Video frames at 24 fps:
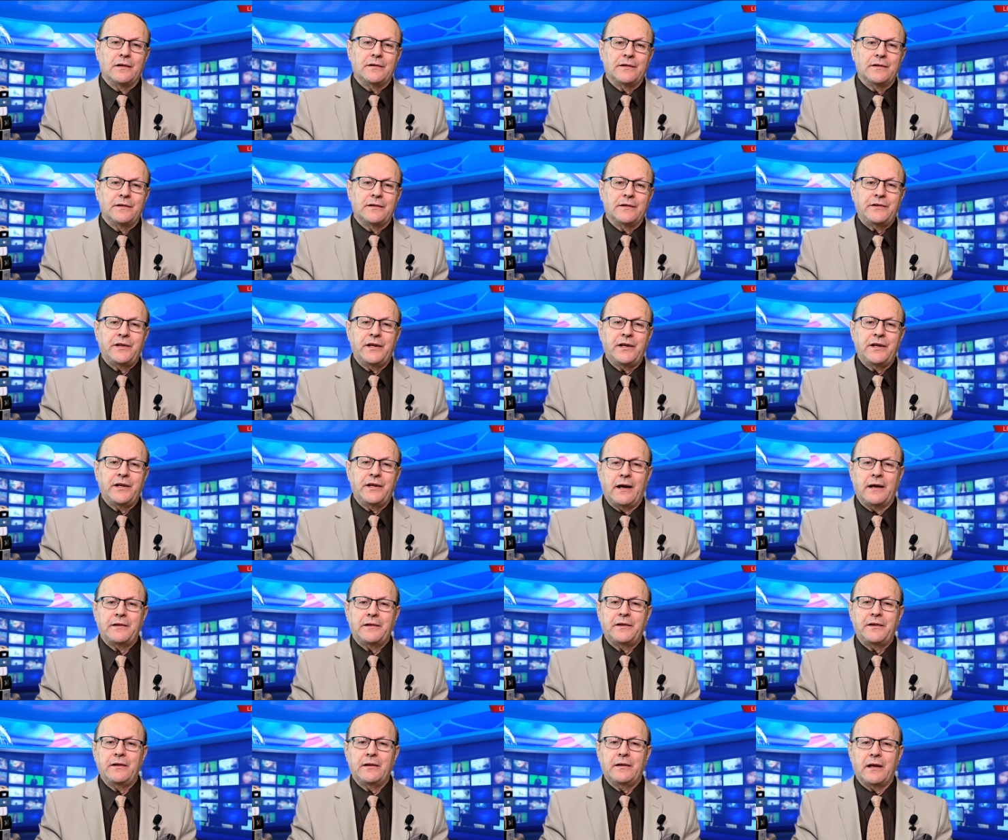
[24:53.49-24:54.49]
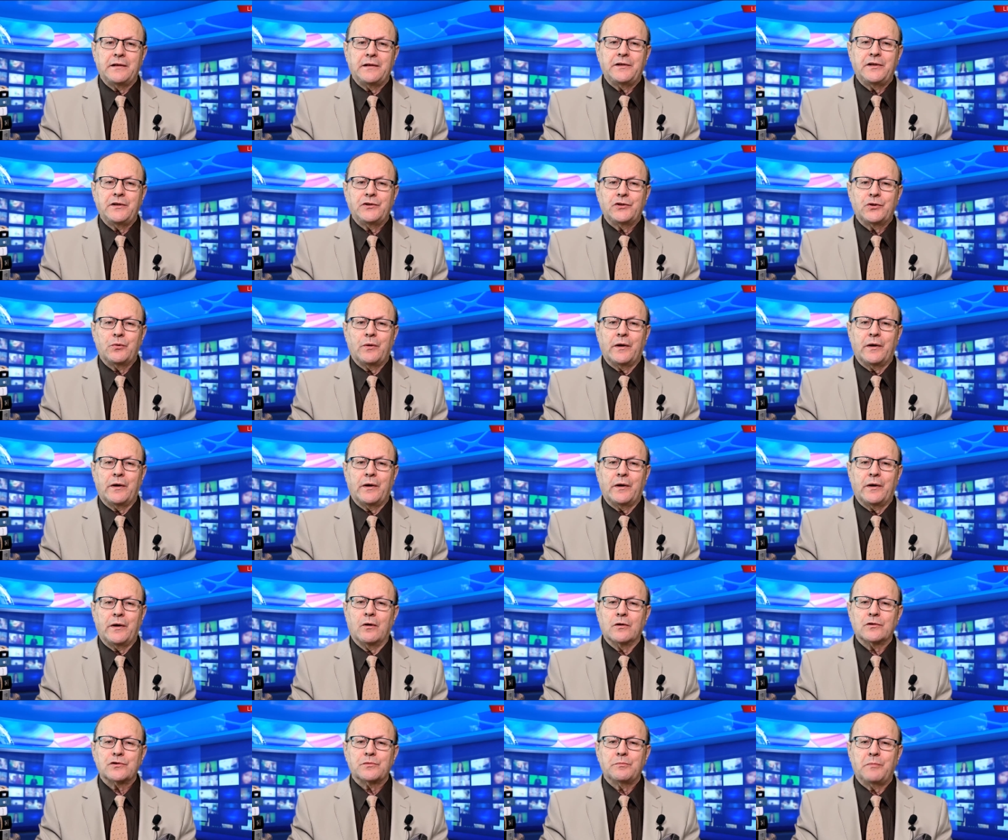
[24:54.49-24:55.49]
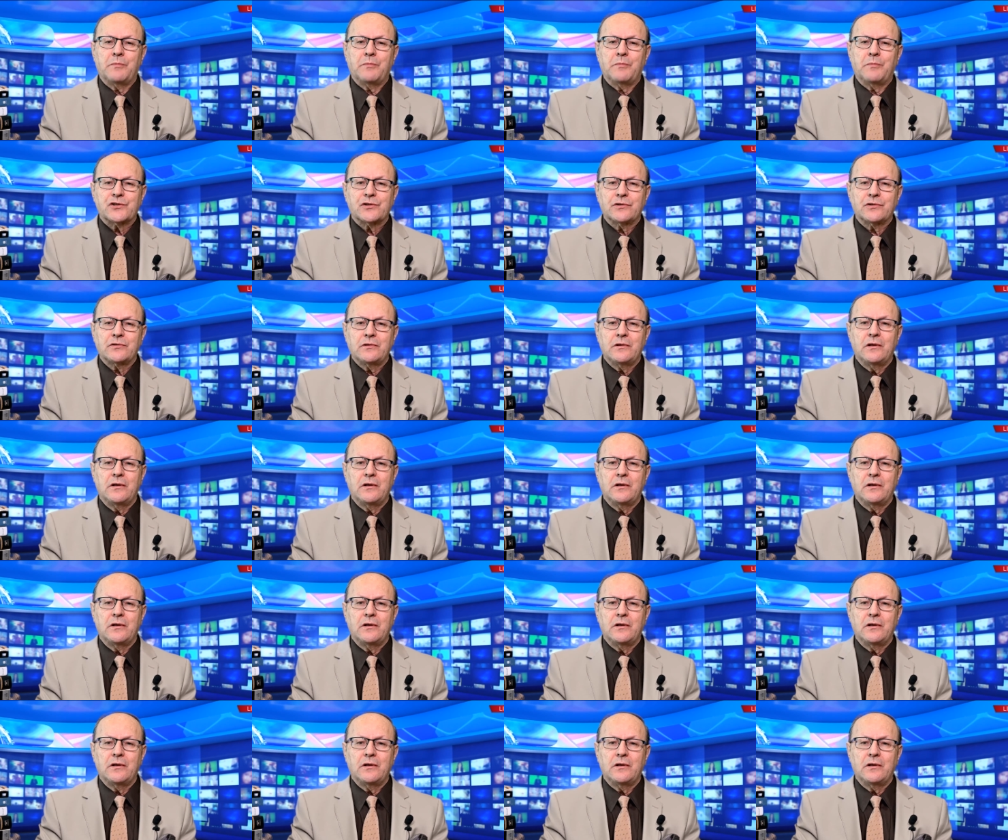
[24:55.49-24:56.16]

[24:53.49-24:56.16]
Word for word: nineteen nineteen to nineteen twenty courts-martial,